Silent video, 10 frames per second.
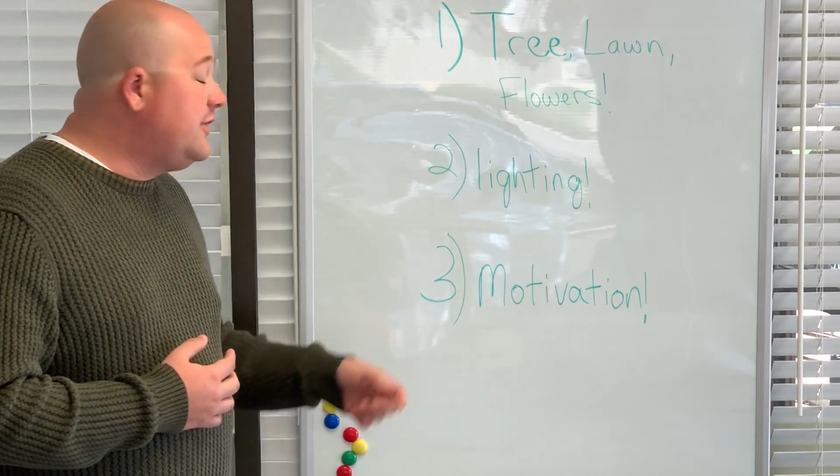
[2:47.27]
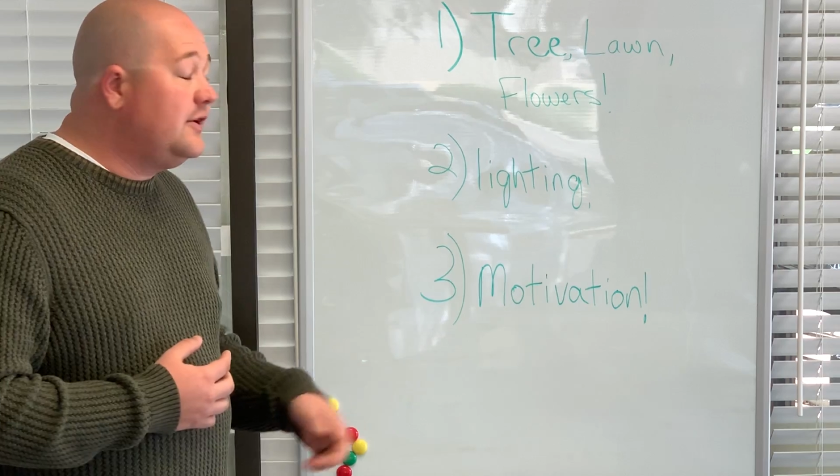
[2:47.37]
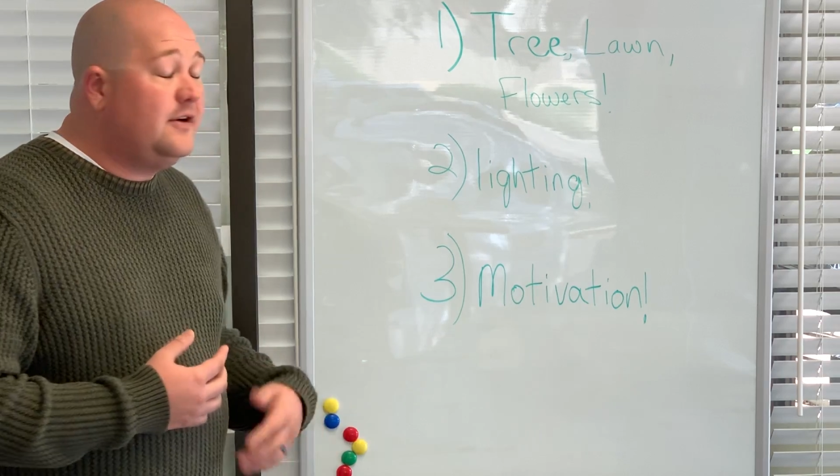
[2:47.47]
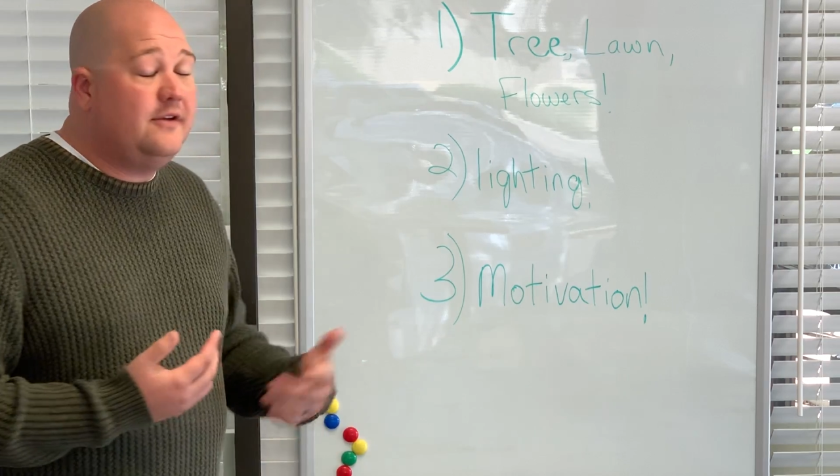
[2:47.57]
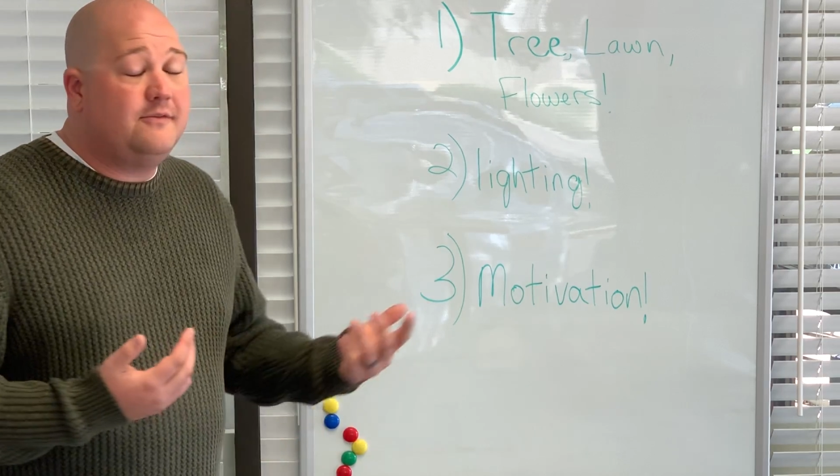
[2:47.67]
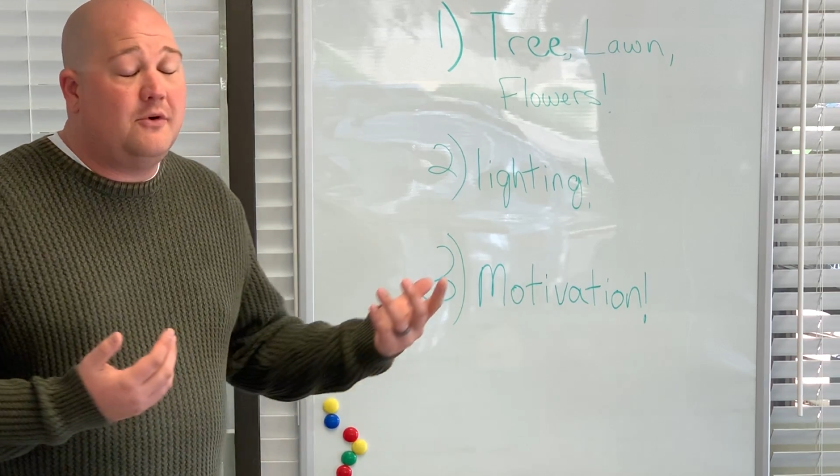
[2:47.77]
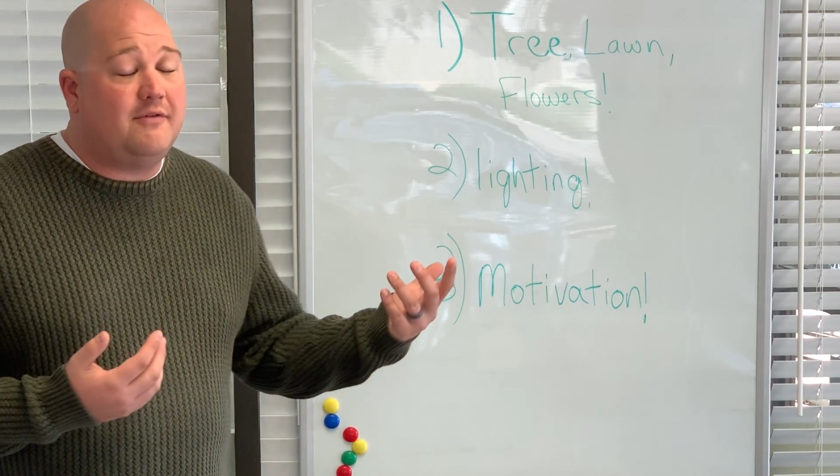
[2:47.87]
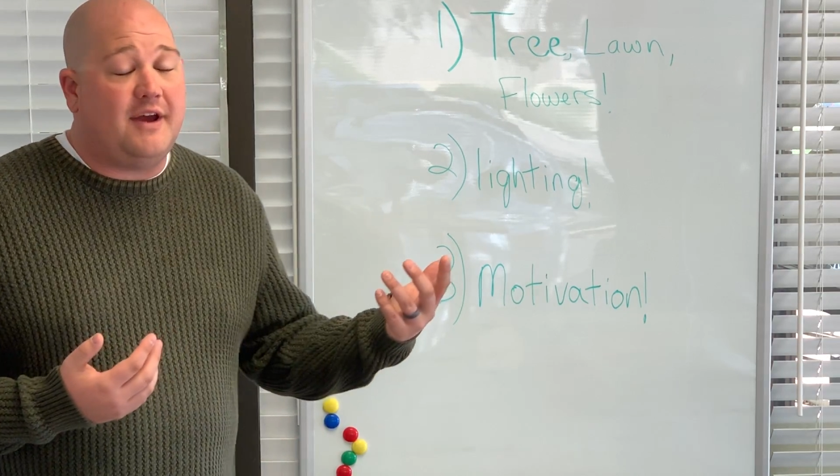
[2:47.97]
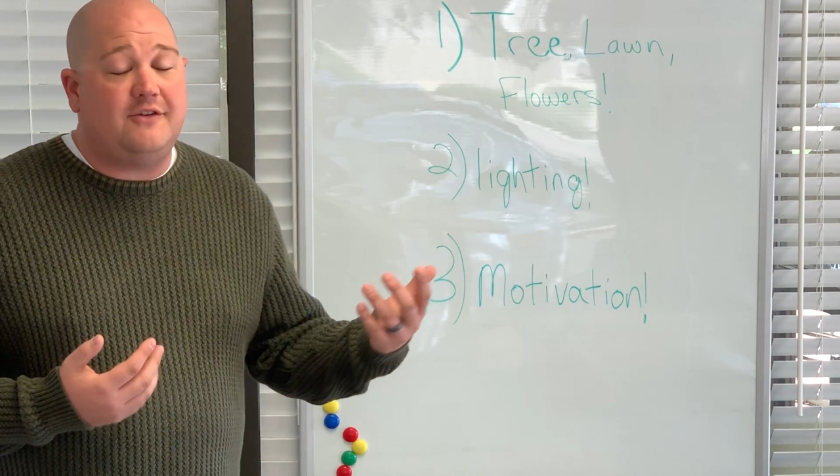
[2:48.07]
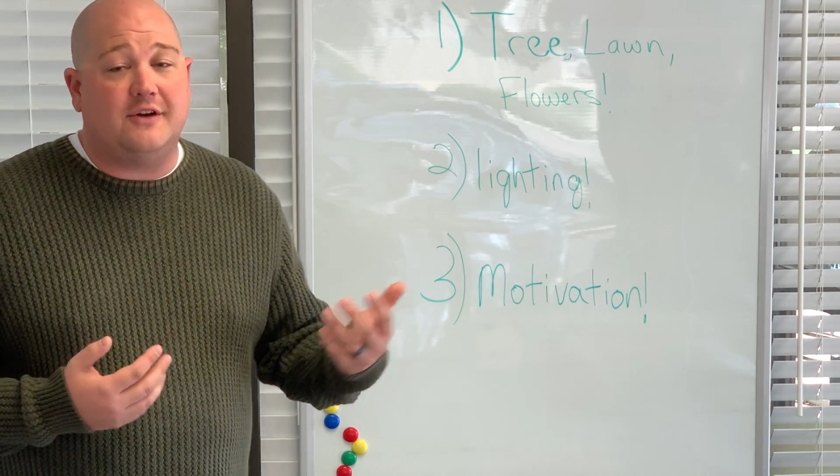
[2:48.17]
Third, it's
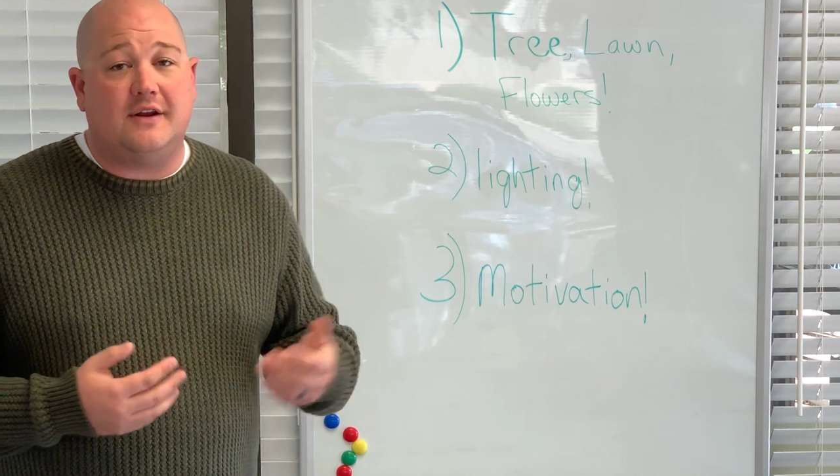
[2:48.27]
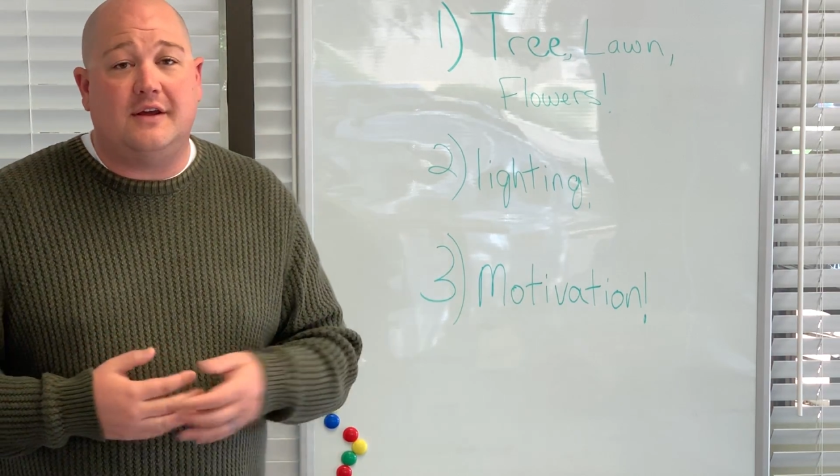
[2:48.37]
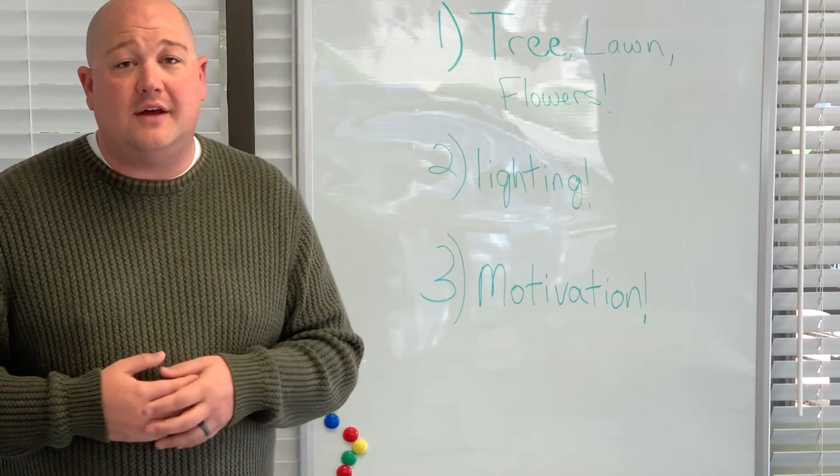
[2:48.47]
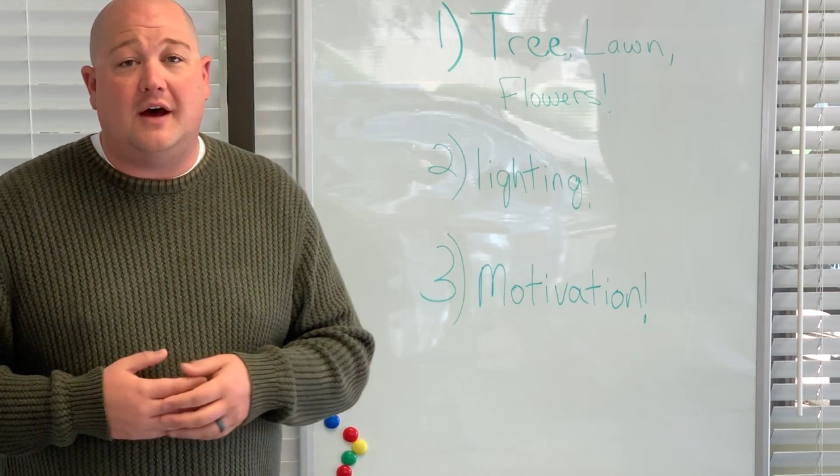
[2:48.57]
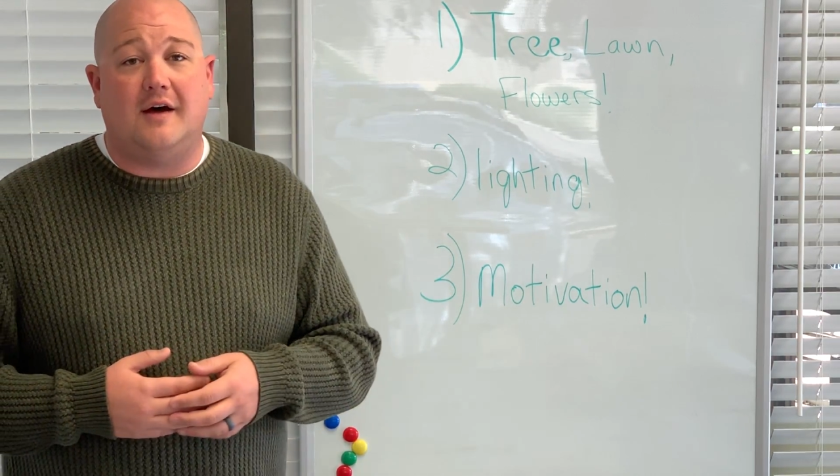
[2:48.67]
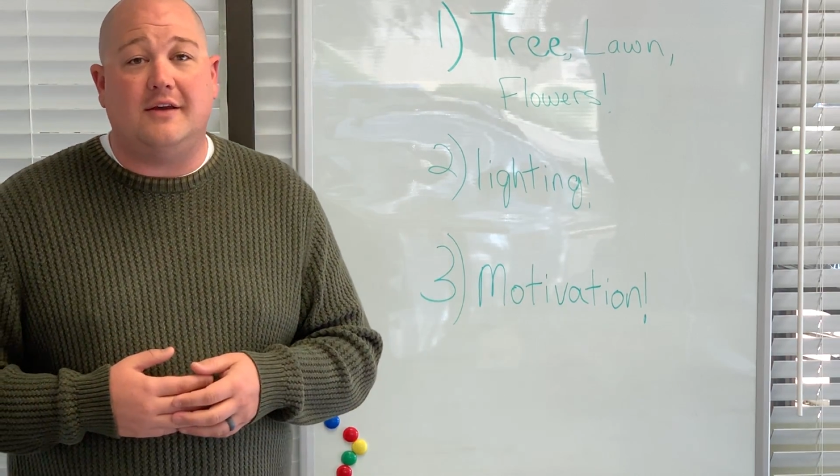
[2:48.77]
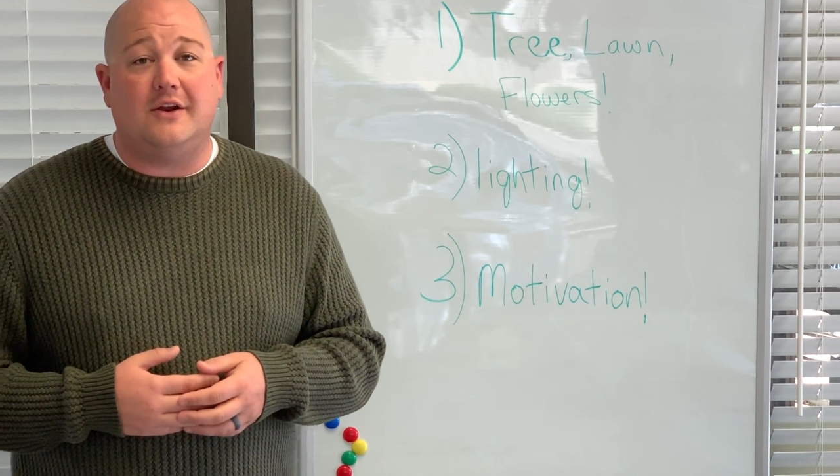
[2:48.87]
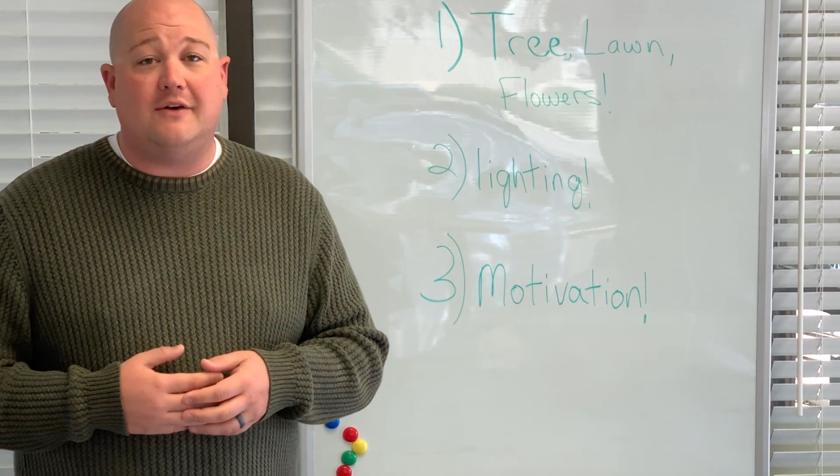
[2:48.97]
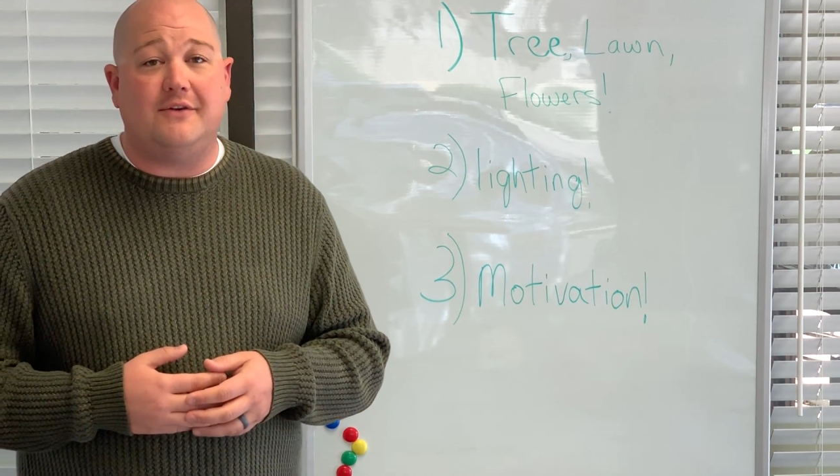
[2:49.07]
motivation. If